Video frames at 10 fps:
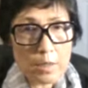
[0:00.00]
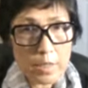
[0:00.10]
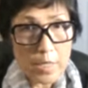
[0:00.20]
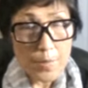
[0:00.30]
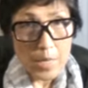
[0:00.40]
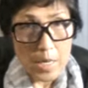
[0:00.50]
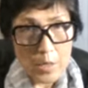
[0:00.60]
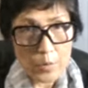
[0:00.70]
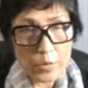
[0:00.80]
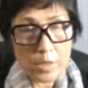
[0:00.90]
came
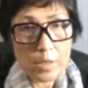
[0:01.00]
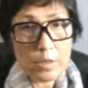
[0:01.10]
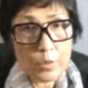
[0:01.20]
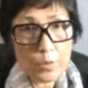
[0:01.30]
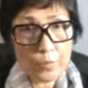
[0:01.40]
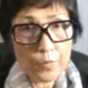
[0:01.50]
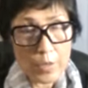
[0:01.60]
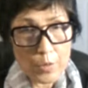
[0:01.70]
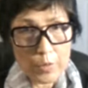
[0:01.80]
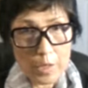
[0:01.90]
out to
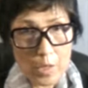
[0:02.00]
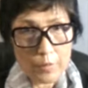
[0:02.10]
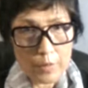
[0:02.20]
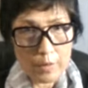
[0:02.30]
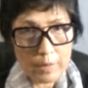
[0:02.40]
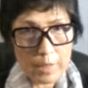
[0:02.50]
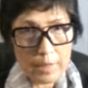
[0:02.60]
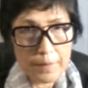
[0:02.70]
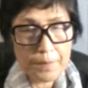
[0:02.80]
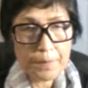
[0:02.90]
fill the
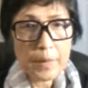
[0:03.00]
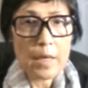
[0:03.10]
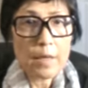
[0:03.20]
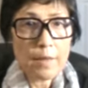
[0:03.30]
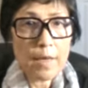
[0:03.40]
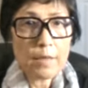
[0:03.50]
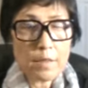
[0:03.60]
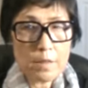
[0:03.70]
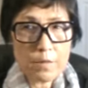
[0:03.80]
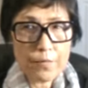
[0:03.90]
alveoli. That
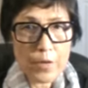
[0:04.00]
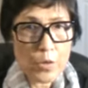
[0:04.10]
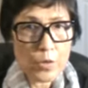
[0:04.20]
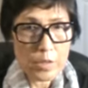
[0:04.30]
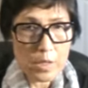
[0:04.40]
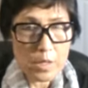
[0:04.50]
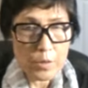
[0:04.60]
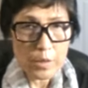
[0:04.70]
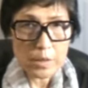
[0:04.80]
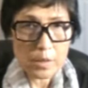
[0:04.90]
is very
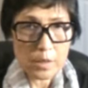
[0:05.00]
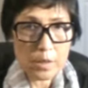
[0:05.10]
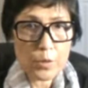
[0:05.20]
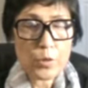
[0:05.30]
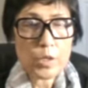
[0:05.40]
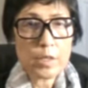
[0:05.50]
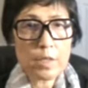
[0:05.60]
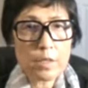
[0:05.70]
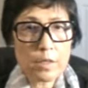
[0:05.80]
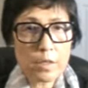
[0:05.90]
serious. Usually
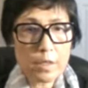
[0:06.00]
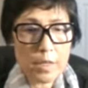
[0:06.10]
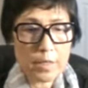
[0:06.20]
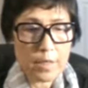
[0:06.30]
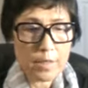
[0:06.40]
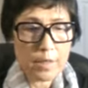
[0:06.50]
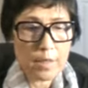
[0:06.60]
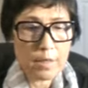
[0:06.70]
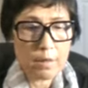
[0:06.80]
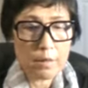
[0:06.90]
occur, like I
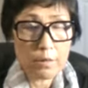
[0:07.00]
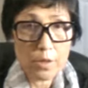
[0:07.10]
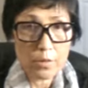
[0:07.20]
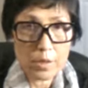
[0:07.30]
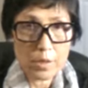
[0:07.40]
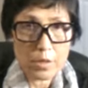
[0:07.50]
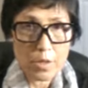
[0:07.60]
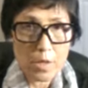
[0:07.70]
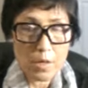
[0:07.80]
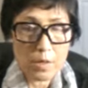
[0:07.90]
said, in the toxic
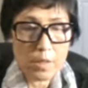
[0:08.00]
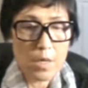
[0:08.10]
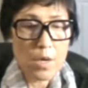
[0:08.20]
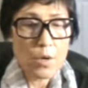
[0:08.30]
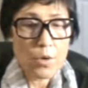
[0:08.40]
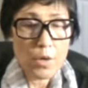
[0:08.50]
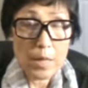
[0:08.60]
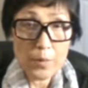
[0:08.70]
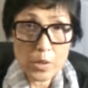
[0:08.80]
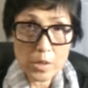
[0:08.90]
shock or
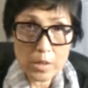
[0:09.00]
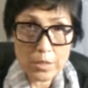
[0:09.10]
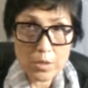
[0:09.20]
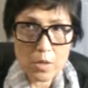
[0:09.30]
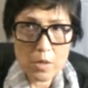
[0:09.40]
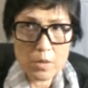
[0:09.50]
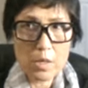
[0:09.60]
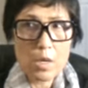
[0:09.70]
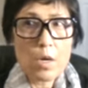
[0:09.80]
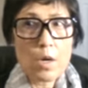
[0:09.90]
hemorrhagic shock
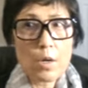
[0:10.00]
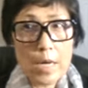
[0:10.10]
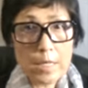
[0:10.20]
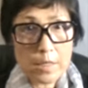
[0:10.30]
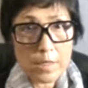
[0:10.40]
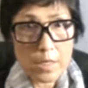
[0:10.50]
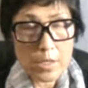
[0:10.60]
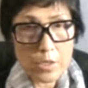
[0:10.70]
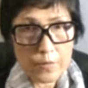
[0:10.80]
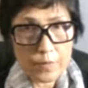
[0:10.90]
or end
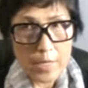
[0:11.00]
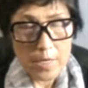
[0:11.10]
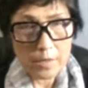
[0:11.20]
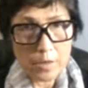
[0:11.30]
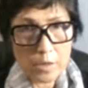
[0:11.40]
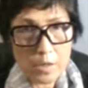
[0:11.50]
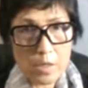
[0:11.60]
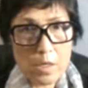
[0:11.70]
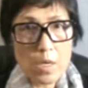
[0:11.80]
stage of cancer,